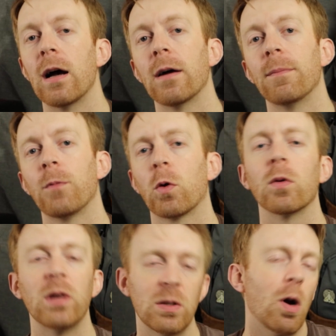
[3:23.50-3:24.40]
or
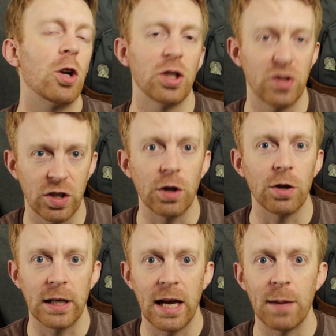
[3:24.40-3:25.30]
he's watching security
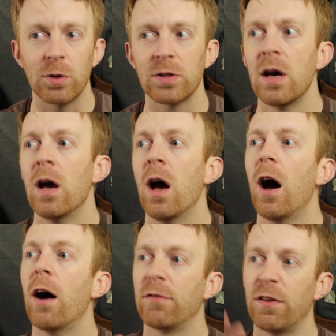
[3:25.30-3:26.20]
cameras
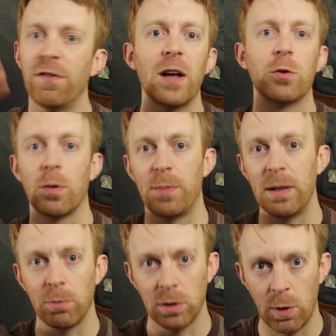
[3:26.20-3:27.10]
of the Fedra
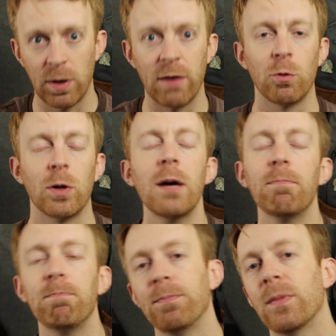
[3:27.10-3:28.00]
people loading everyone
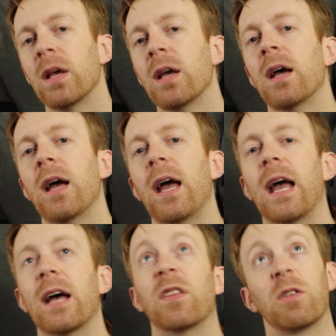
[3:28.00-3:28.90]
up,
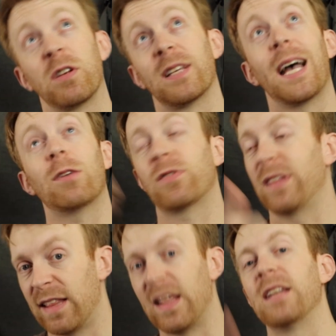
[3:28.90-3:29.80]
and they're in his house, and
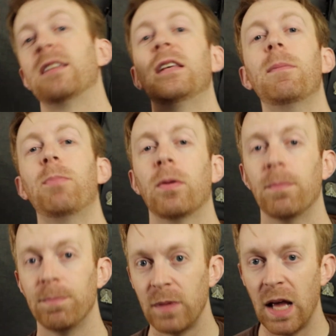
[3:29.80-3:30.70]
then they dip,
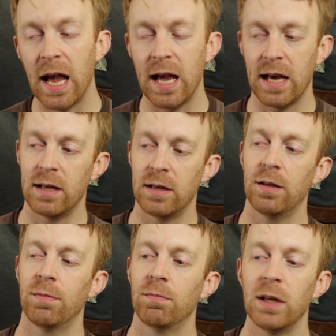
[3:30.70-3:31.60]
and
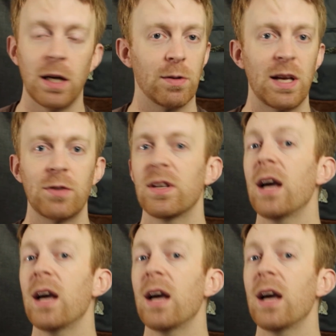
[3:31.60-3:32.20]
he goes outside, and